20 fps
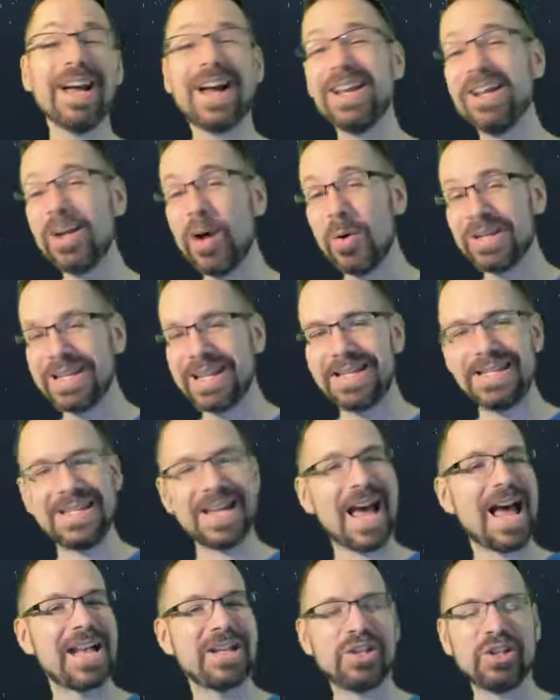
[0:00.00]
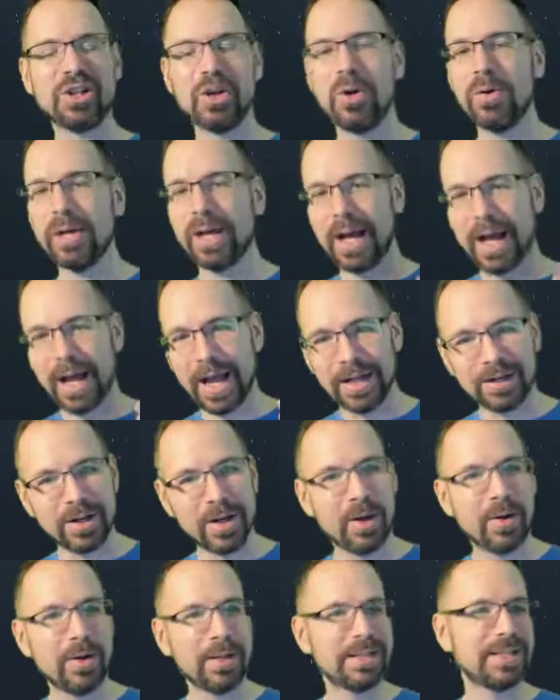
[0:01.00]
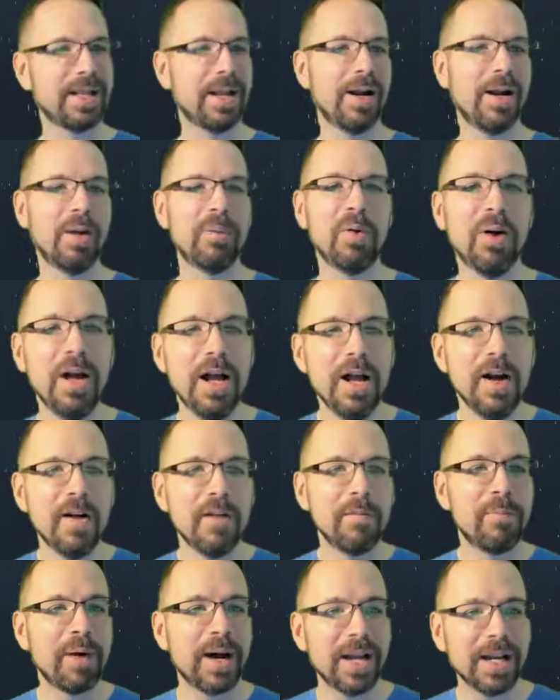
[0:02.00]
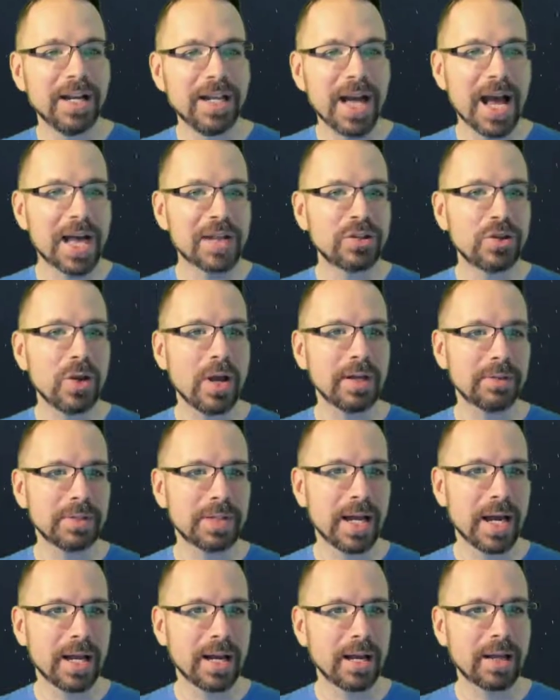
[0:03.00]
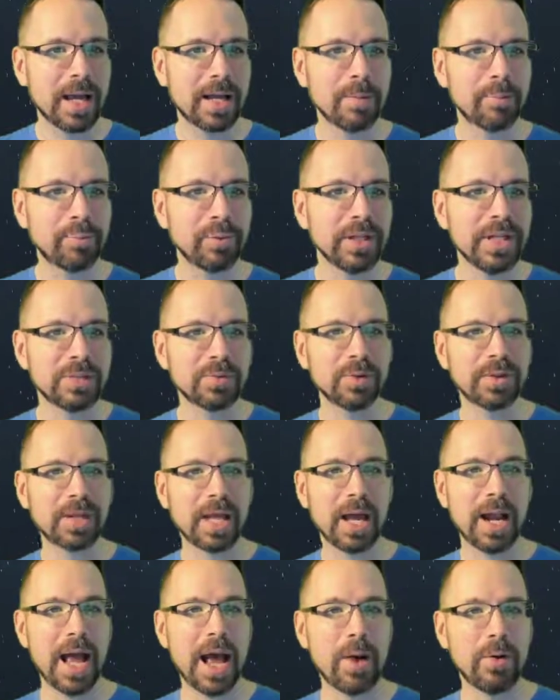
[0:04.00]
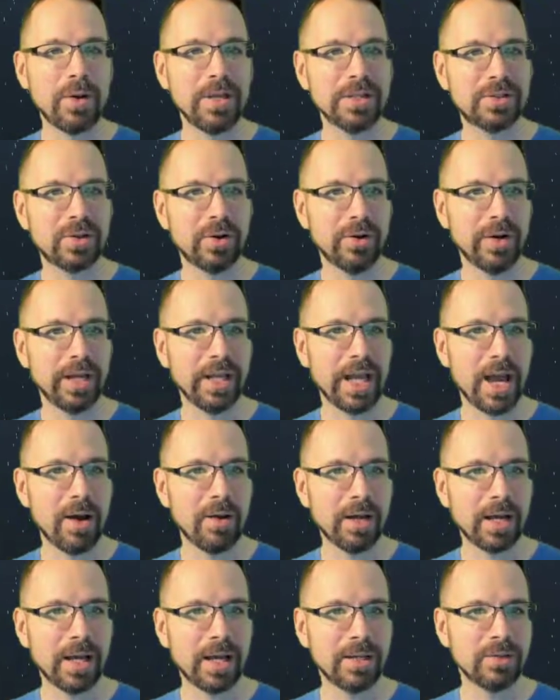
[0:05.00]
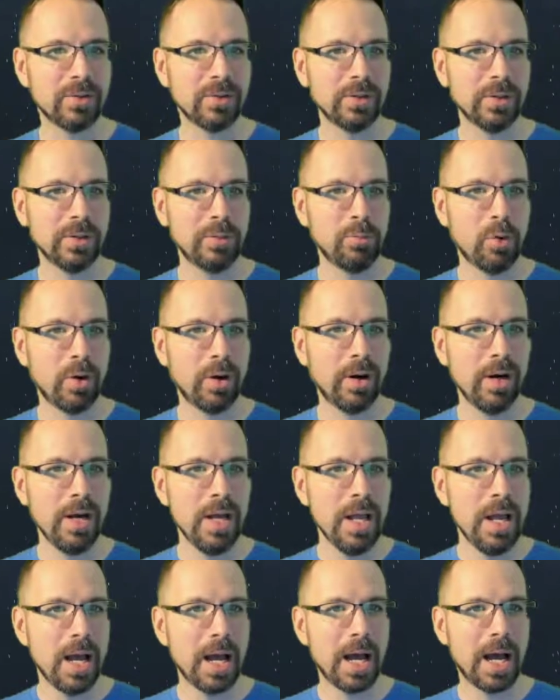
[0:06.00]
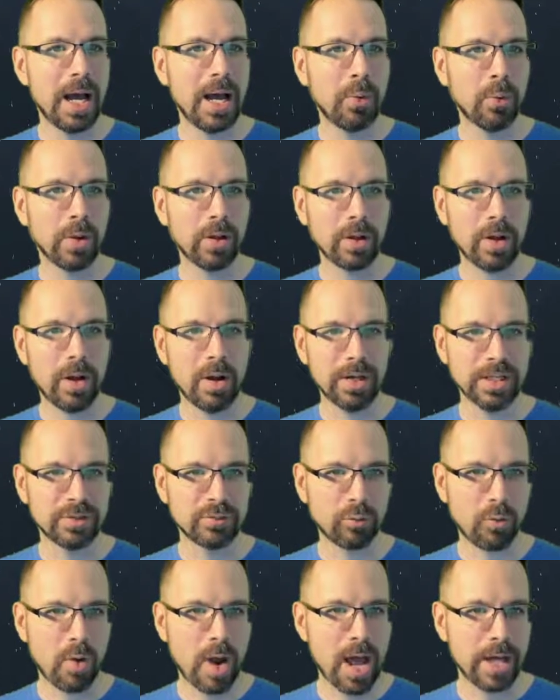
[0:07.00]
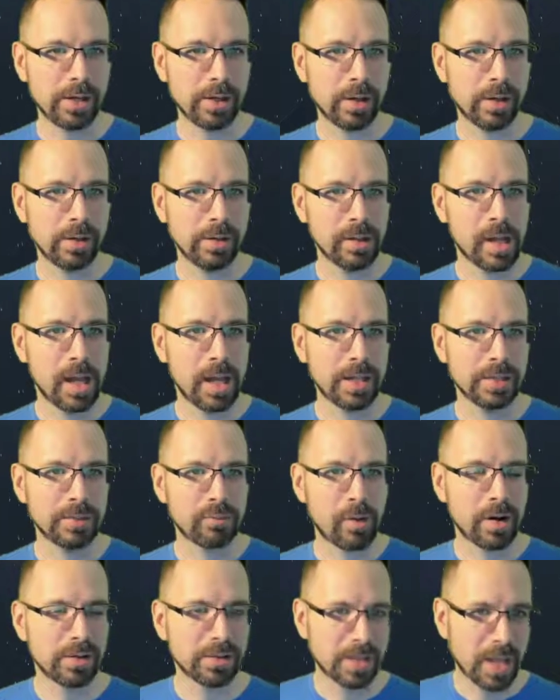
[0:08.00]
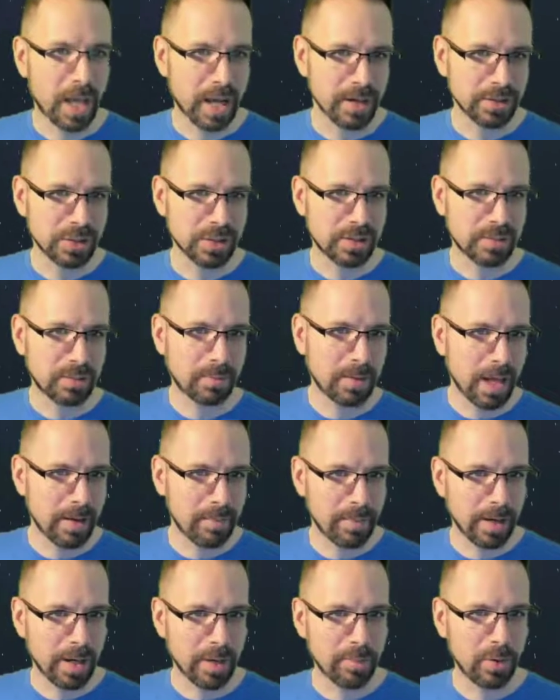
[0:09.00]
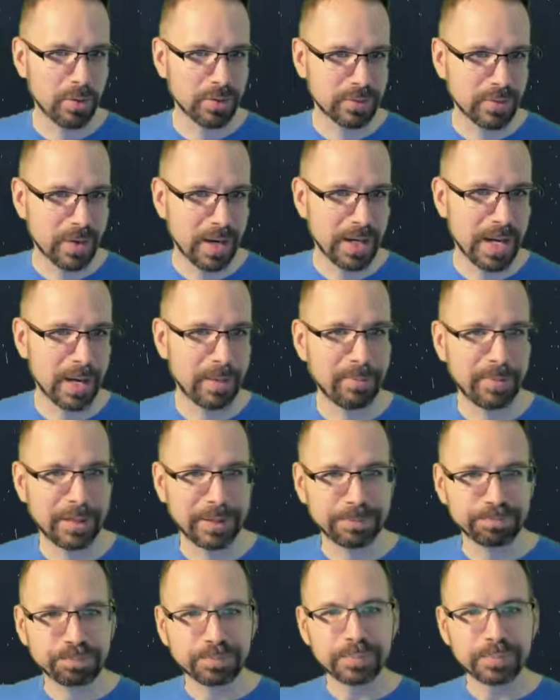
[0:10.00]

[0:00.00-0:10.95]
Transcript: I know it's a dad joke. I know it's terrible, but yeah. So I kind of kind of pleased with kind of how he's turning out. I got to do a little more uh, work on his rider. Uh, his rider's kind of just kind of bare bones right now, but.